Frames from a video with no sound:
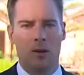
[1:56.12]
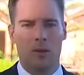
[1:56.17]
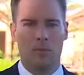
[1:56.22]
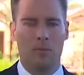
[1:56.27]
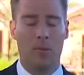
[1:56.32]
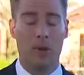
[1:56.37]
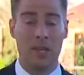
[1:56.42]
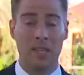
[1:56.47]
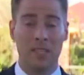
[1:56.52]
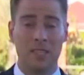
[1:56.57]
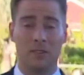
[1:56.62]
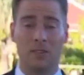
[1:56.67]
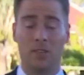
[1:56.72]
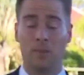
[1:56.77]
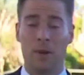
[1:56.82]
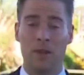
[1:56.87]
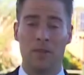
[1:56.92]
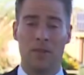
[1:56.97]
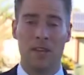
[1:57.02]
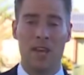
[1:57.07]
Police have
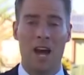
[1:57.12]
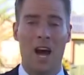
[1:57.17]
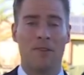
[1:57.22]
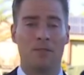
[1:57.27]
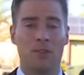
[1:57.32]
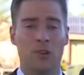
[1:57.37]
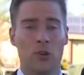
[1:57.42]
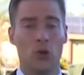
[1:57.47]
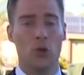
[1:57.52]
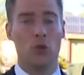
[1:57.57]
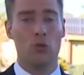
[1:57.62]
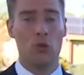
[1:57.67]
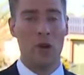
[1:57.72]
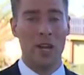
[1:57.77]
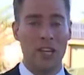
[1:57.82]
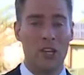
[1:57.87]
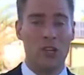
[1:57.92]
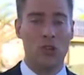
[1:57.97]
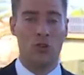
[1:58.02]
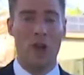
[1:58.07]
spent the afternoon
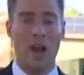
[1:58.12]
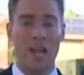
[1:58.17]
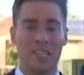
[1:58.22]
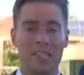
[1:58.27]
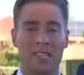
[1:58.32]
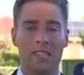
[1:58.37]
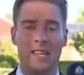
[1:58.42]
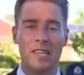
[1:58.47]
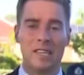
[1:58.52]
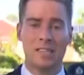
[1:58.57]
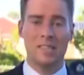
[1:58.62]
retracing the